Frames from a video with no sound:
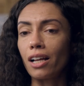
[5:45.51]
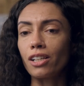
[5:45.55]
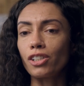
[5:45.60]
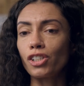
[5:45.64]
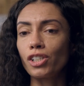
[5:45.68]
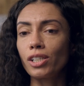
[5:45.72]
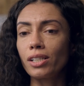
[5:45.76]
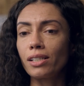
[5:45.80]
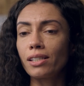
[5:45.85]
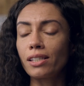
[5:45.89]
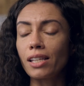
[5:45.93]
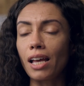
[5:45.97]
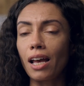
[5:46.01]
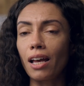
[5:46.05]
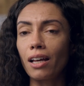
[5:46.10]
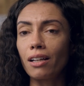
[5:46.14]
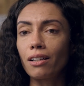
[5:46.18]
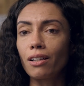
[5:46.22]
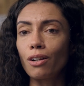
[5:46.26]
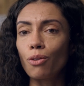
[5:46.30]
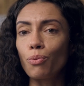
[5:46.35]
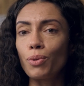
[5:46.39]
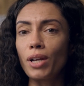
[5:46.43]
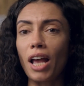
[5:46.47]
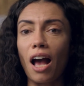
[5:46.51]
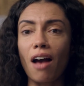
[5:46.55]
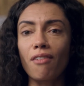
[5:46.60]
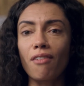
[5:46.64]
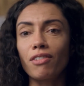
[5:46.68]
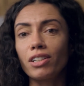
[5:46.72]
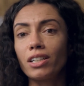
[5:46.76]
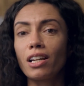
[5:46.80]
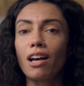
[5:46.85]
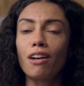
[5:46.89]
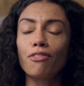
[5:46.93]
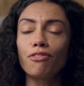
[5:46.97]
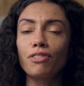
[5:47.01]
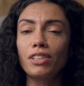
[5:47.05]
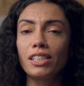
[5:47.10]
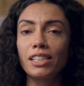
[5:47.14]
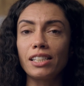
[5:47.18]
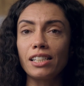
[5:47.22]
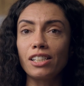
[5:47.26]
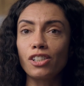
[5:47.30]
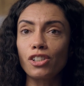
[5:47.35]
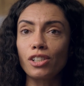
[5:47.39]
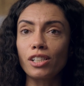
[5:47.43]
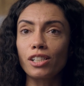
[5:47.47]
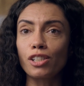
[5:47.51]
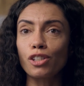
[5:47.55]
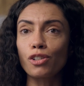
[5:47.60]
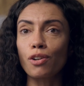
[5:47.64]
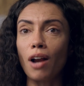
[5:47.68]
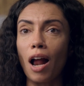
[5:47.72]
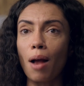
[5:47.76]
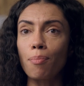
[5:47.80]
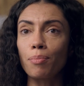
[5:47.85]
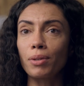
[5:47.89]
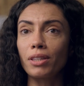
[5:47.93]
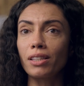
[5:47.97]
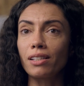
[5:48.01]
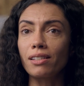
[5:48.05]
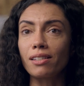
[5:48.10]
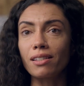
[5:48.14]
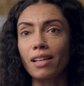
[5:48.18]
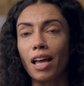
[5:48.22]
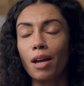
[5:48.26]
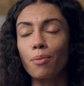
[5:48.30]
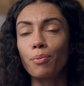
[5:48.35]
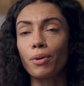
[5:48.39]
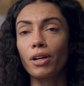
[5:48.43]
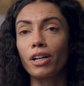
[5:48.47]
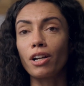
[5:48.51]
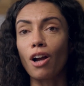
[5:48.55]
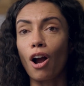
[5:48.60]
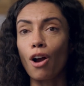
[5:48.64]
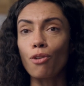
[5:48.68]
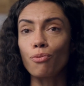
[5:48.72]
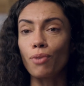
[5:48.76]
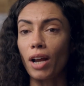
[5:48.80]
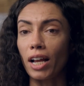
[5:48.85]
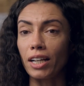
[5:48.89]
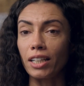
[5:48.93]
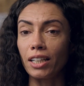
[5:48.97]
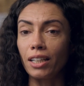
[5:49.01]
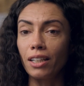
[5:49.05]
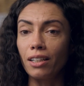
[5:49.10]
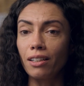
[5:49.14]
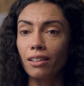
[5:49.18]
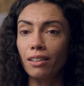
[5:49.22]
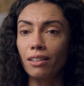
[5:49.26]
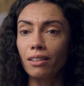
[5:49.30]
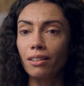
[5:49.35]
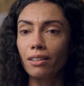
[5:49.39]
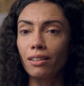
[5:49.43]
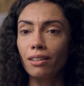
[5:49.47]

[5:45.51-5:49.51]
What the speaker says: she said, we have enough Indigenous crap in this library already.